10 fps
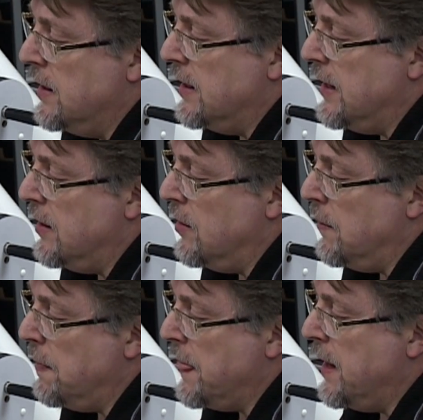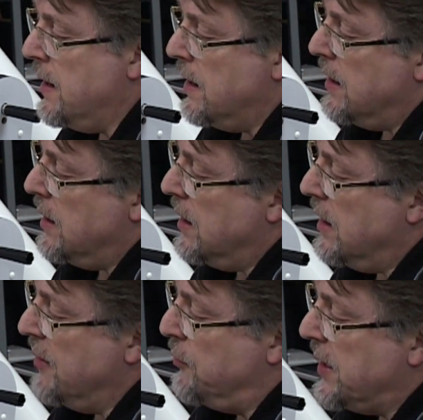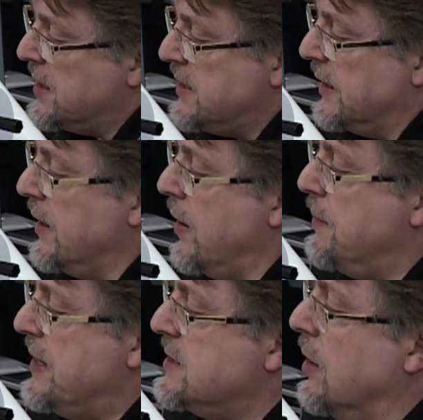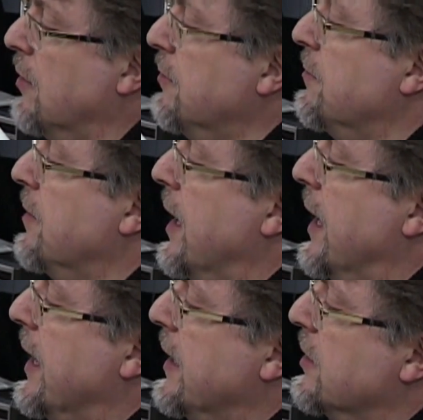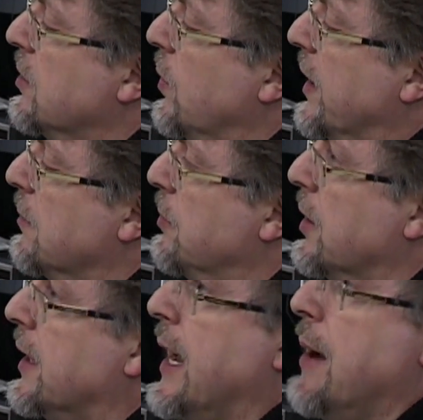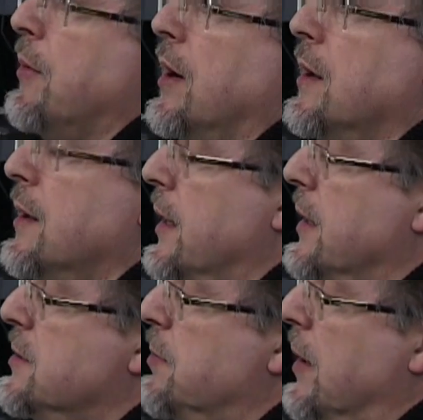Now, if we're going to take the eyepiece off and we're going to put a camera into